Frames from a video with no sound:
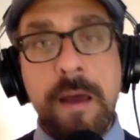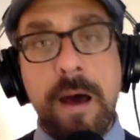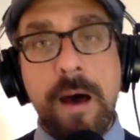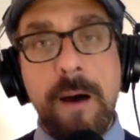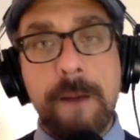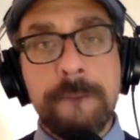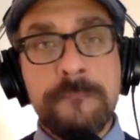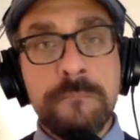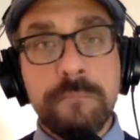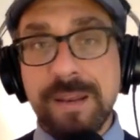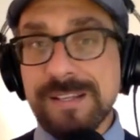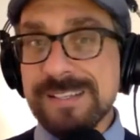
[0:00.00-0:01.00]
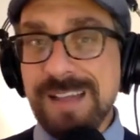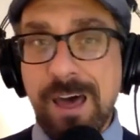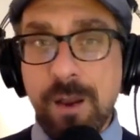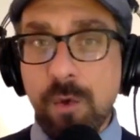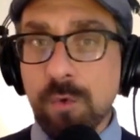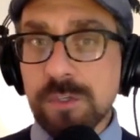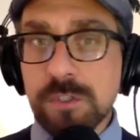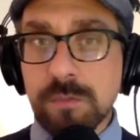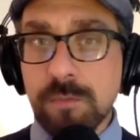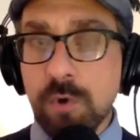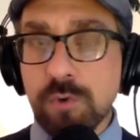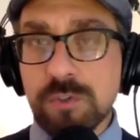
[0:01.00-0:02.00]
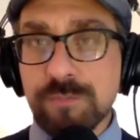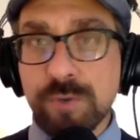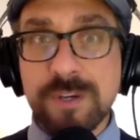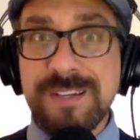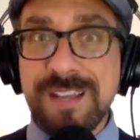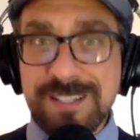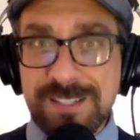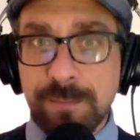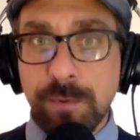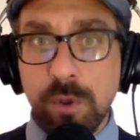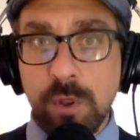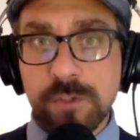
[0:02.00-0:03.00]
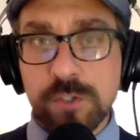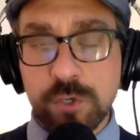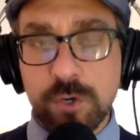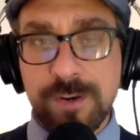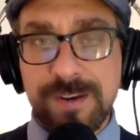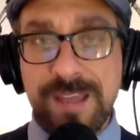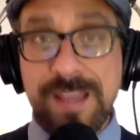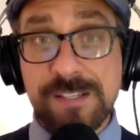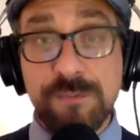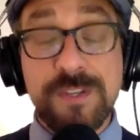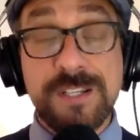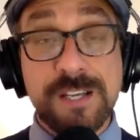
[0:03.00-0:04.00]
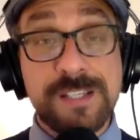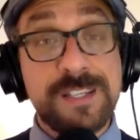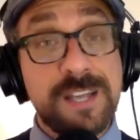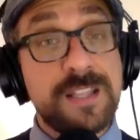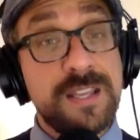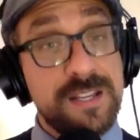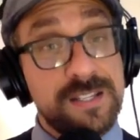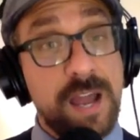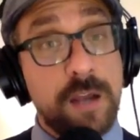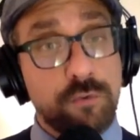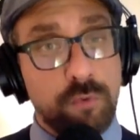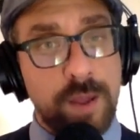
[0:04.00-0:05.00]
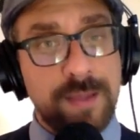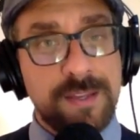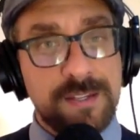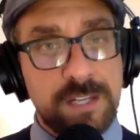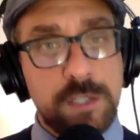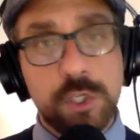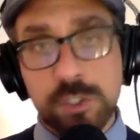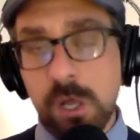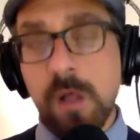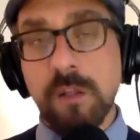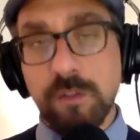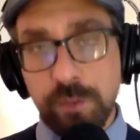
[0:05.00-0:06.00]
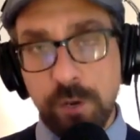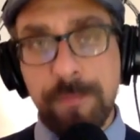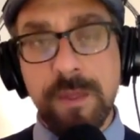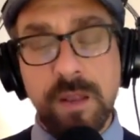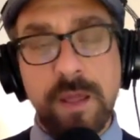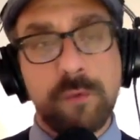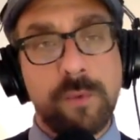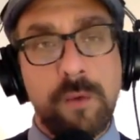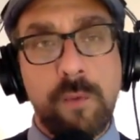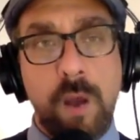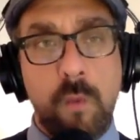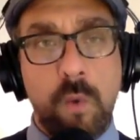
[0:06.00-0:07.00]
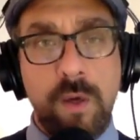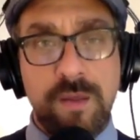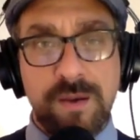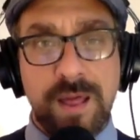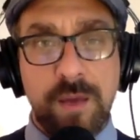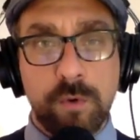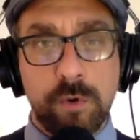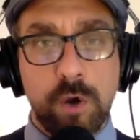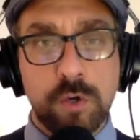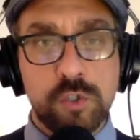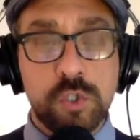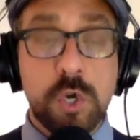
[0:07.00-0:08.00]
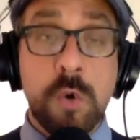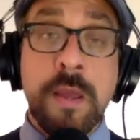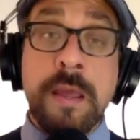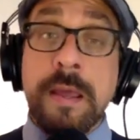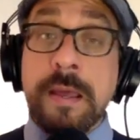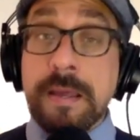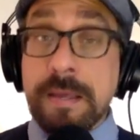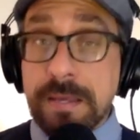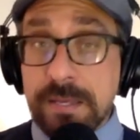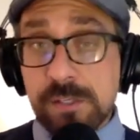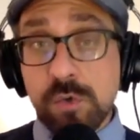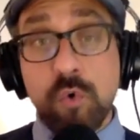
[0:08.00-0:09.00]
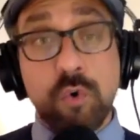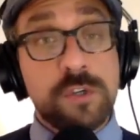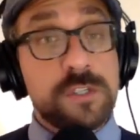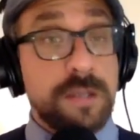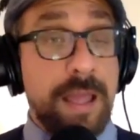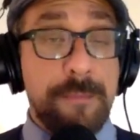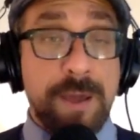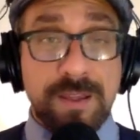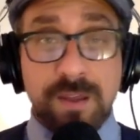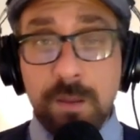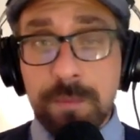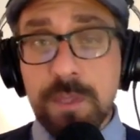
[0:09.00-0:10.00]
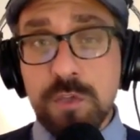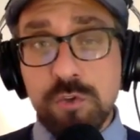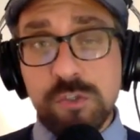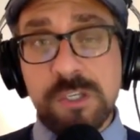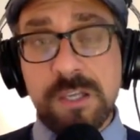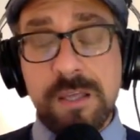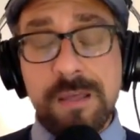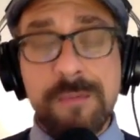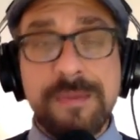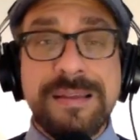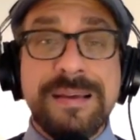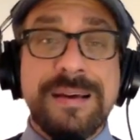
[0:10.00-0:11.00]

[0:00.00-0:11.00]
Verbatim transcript: But it's not always the most predictable on certain days if he doesn't get the exact right conditions. A little bit like Red Route One in that regard. So he's a horse. Am I going to be using him?